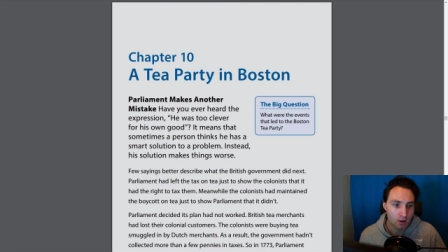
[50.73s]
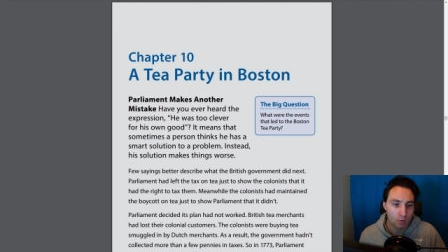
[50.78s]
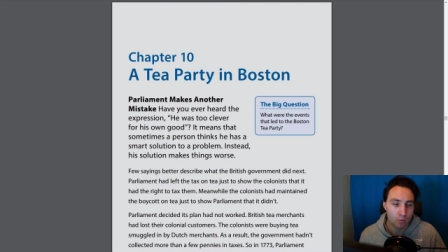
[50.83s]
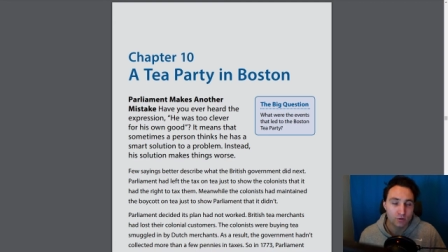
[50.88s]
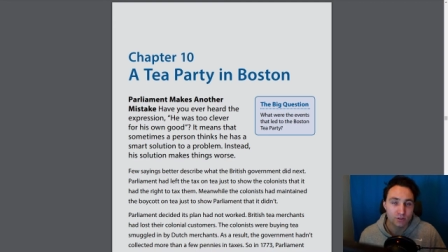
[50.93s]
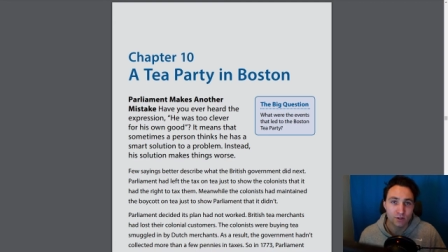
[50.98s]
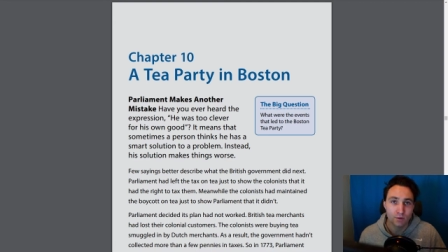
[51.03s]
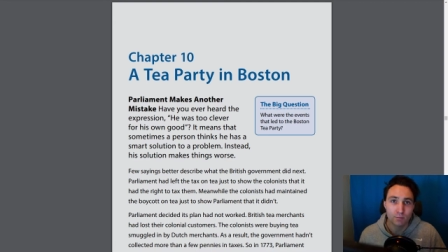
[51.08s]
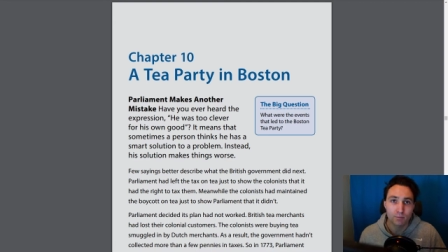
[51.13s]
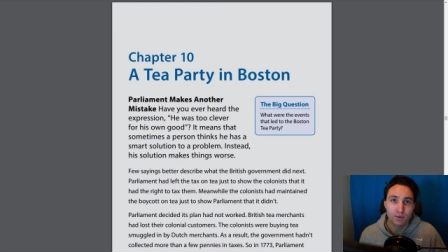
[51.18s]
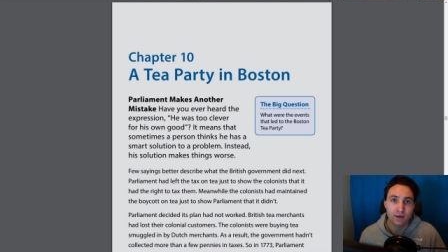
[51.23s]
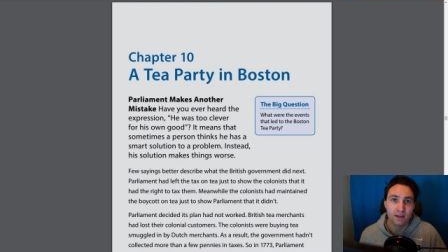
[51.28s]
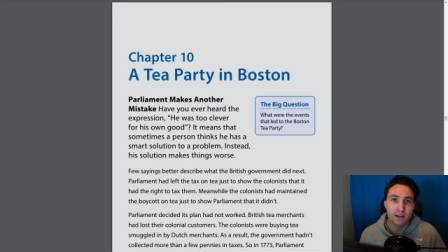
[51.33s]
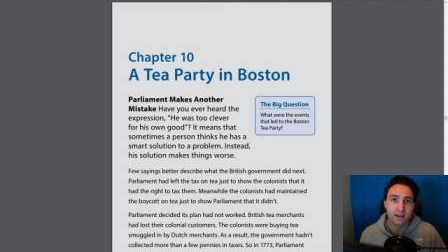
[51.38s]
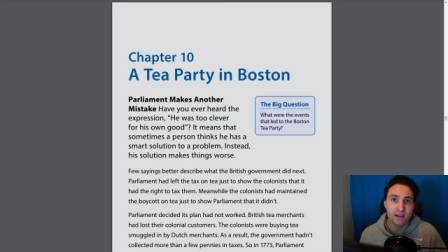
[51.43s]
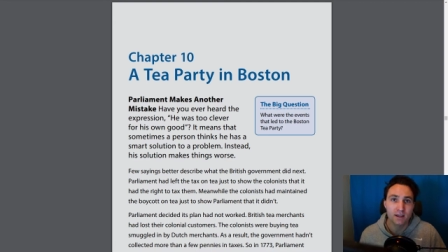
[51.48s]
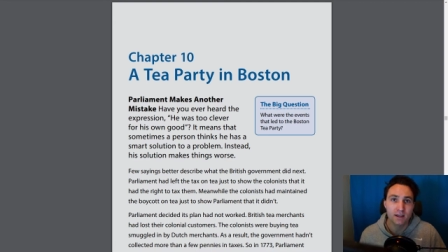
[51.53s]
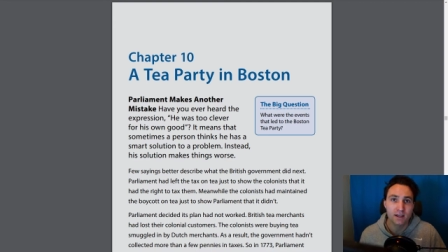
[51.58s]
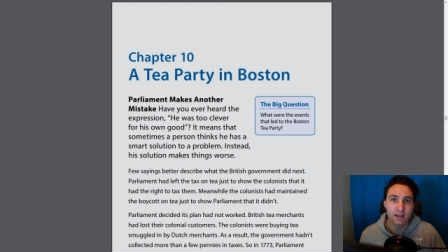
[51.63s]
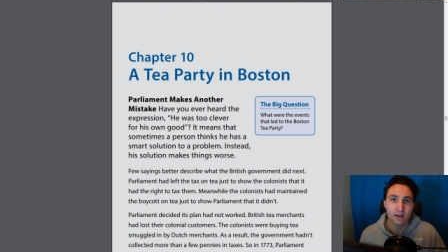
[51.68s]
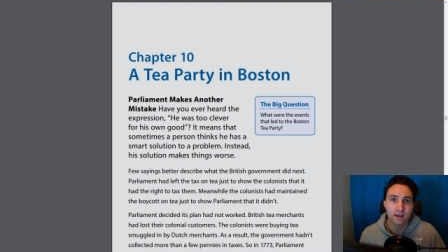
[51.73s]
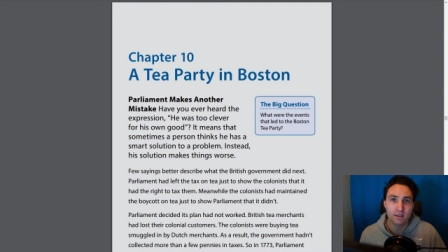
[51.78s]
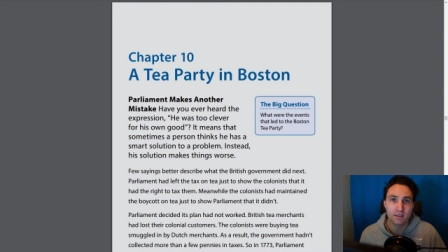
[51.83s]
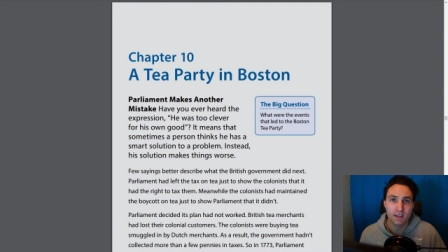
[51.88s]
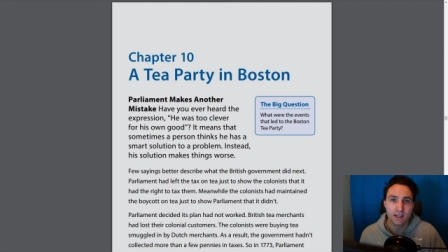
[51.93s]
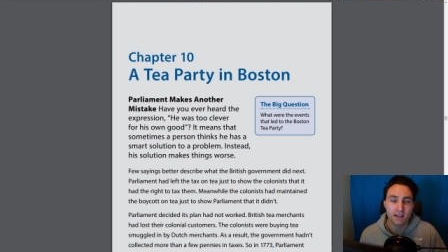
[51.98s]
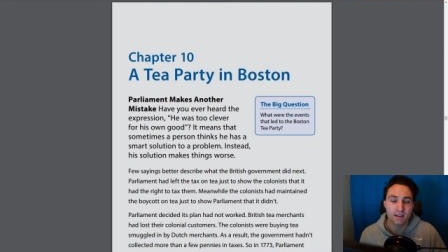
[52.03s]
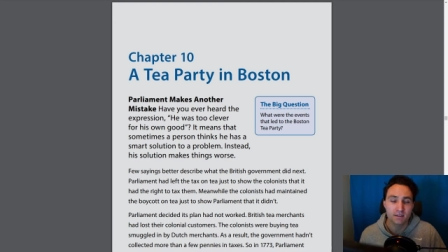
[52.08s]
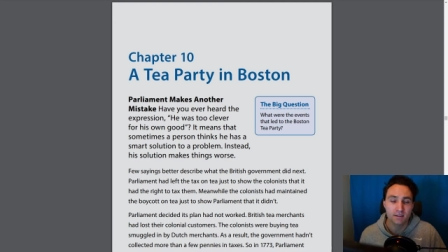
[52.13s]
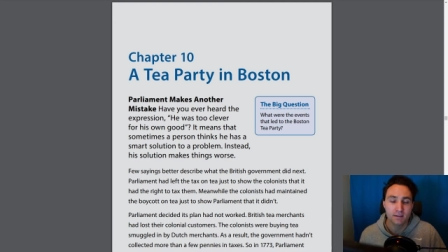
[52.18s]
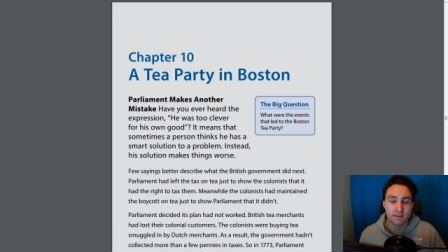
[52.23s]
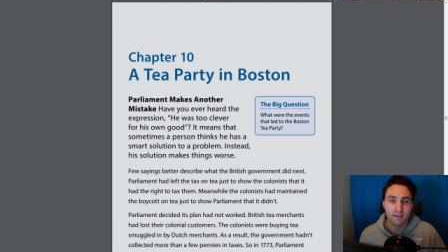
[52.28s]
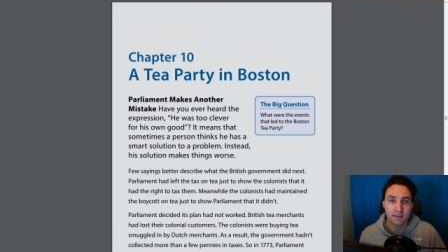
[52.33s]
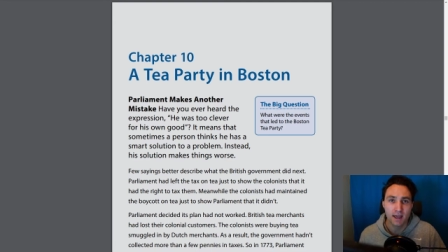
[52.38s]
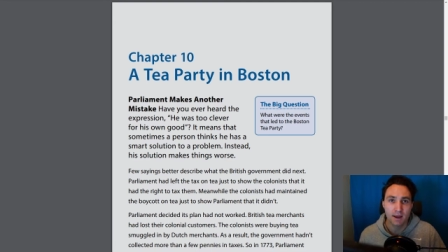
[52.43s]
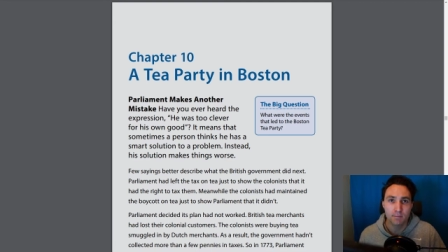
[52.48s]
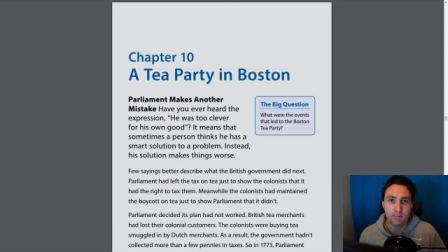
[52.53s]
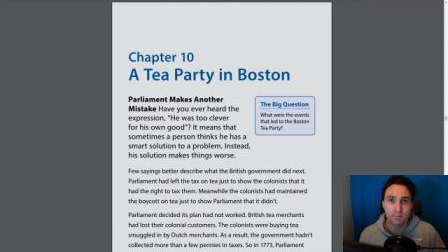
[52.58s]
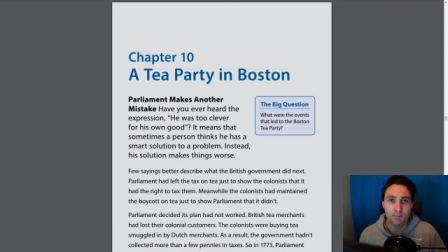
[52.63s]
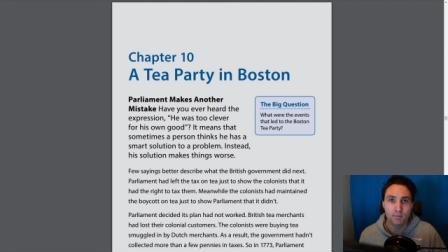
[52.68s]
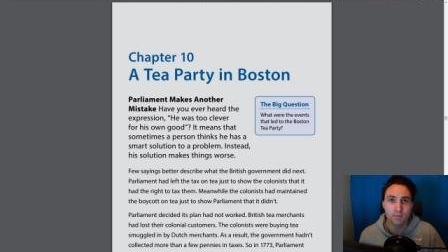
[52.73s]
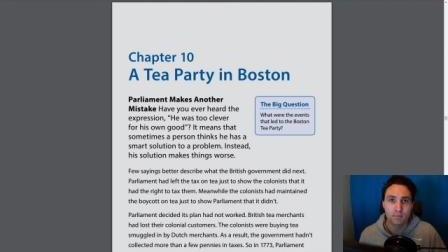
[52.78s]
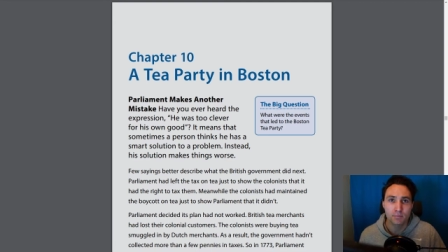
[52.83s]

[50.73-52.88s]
was a big thing that